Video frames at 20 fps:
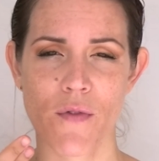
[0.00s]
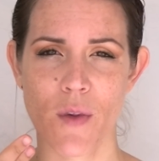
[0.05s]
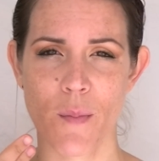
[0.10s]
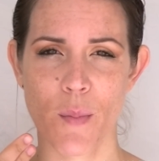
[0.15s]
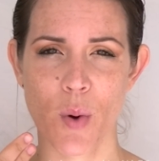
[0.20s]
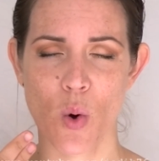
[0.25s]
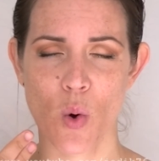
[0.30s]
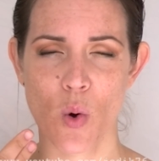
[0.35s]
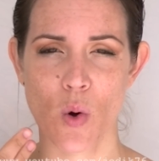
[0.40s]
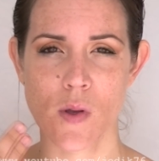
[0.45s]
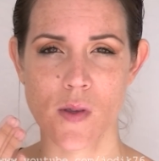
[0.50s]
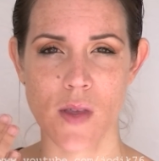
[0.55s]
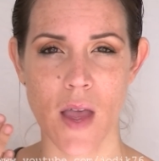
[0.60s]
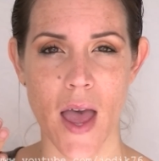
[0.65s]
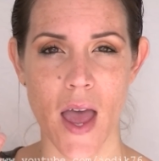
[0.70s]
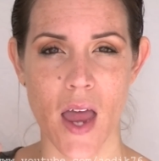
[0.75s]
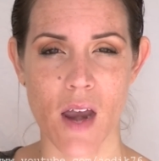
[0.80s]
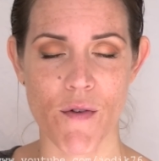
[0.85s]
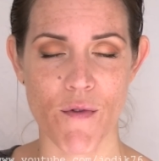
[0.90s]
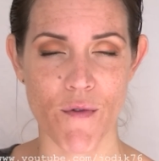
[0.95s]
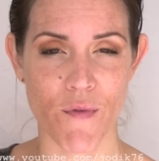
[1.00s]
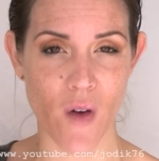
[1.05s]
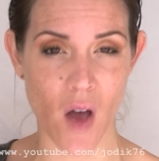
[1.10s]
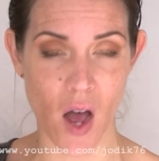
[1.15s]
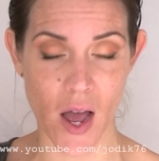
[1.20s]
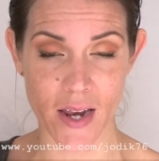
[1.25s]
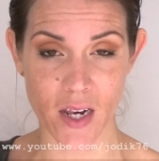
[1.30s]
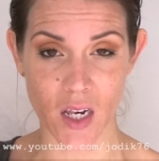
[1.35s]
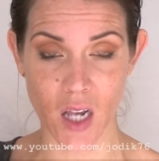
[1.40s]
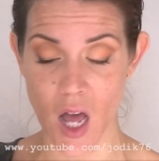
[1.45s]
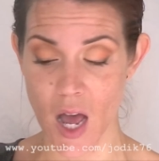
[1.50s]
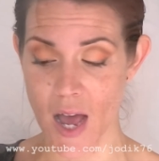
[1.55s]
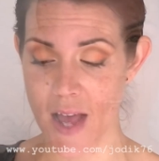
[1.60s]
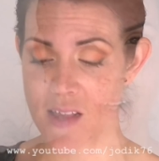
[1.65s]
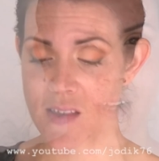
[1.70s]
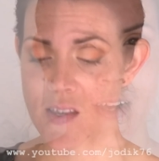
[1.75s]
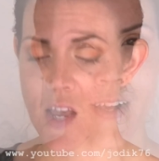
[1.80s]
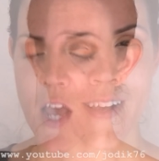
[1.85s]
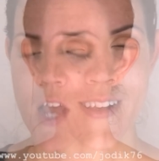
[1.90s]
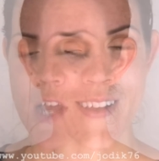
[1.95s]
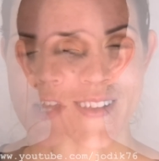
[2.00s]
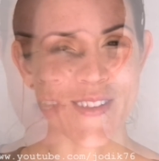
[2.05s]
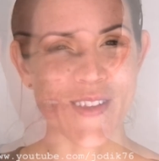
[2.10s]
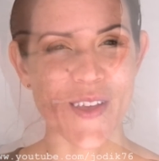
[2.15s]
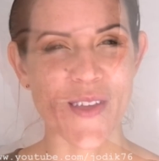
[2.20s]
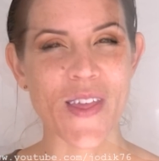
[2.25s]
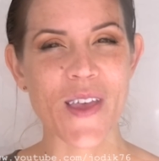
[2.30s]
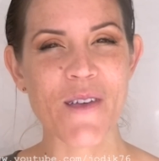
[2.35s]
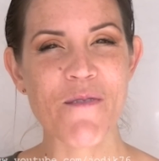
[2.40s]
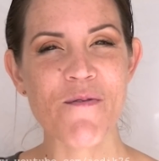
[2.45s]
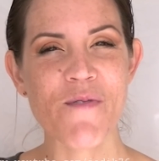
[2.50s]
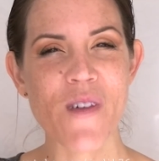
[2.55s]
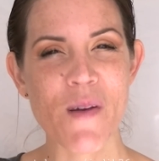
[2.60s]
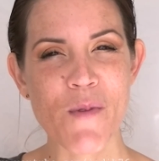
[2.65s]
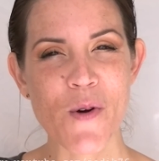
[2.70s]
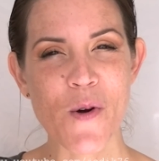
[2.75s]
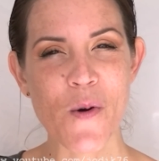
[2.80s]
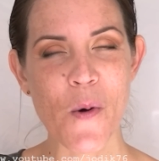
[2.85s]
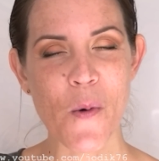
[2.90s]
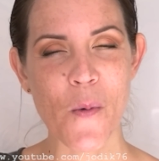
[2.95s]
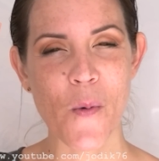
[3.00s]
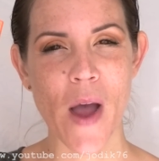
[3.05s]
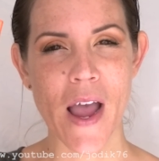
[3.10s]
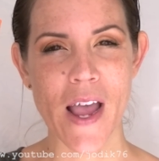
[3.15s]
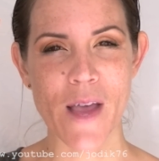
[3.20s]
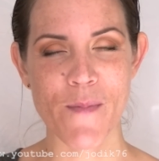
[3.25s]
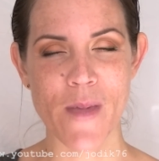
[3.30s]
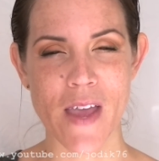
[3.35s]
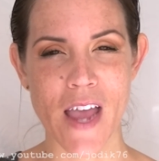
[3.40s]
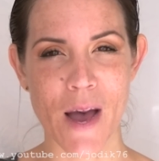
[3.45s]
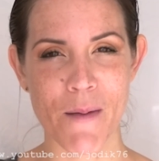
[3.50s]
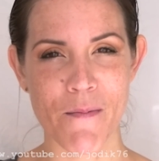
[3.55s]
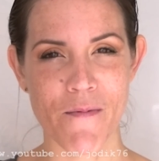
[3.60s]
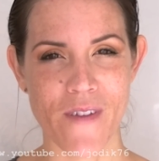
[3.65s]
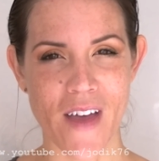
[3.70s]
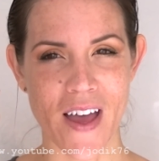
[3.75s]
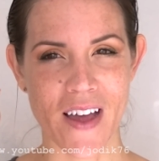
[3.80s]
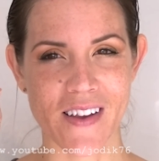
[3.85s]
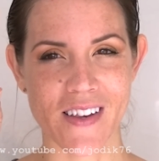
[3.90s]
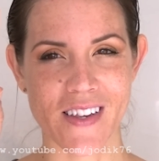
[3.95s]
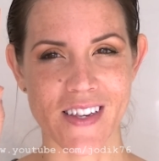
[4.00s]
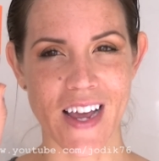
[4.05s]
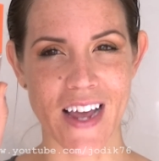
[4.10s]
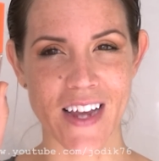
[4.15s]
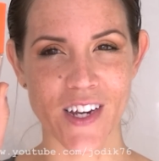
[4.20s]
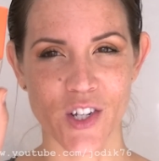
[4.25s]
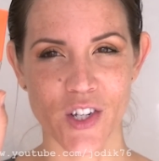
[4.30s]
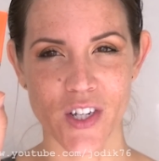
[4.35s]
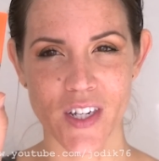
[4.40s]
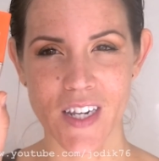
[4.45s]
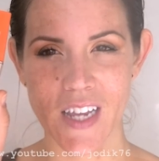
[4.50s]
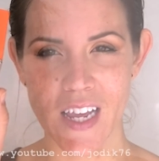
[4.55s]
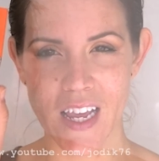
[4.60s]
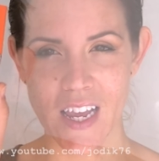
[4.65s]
of the pores and fine lines. So the Rimmel Wake Me Up foundation